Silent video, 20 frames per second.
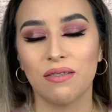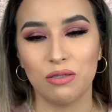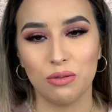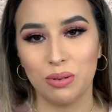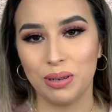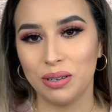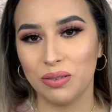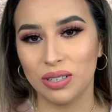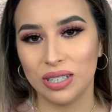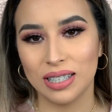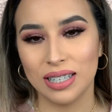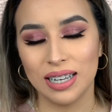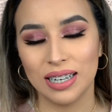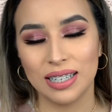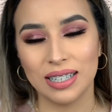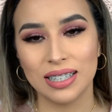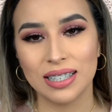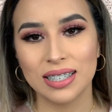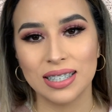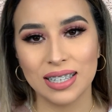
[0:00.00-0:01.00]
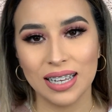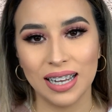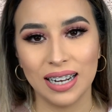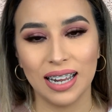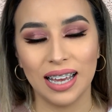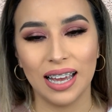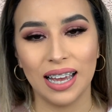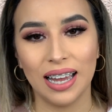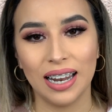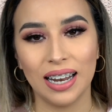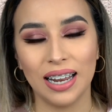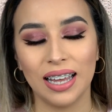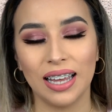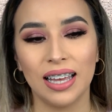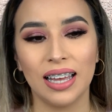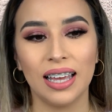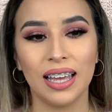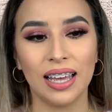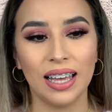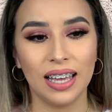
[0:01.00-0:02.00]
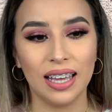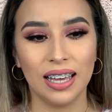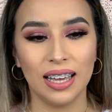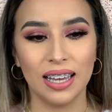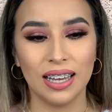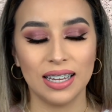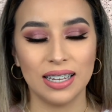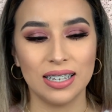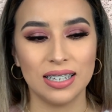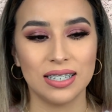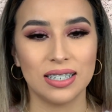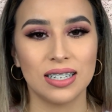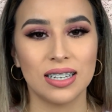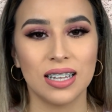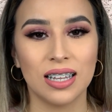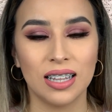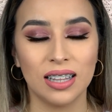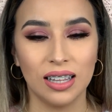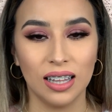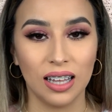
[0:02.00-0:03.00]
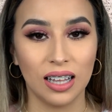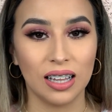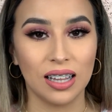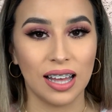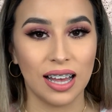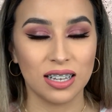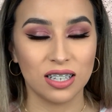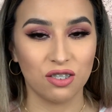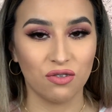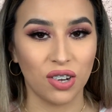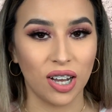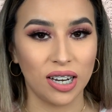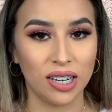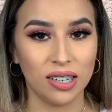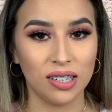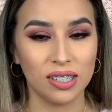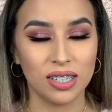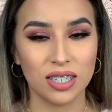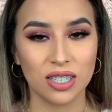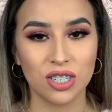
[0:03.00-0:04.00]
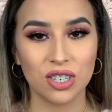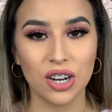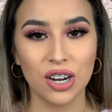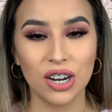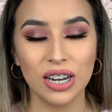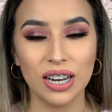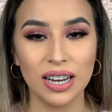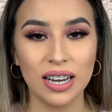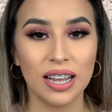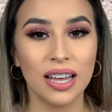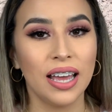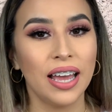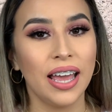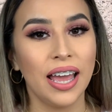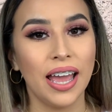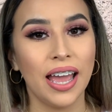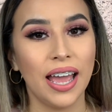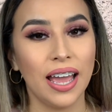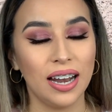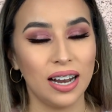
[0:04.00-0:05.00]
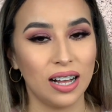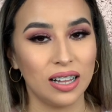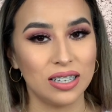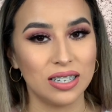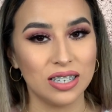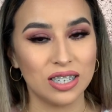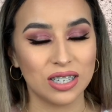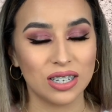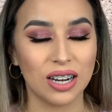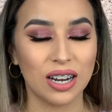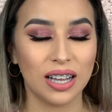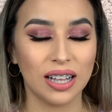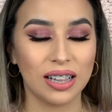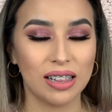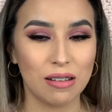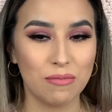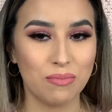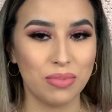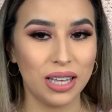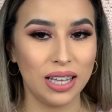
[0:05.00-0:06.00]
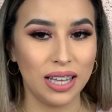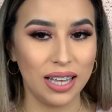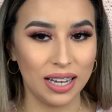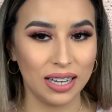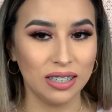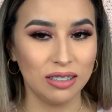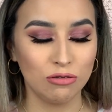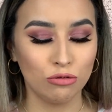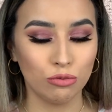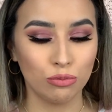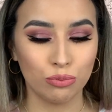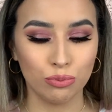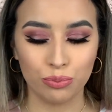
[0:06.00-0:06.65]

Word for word: Everybody was getting seated and the class finally started. And I'll insert a clip here.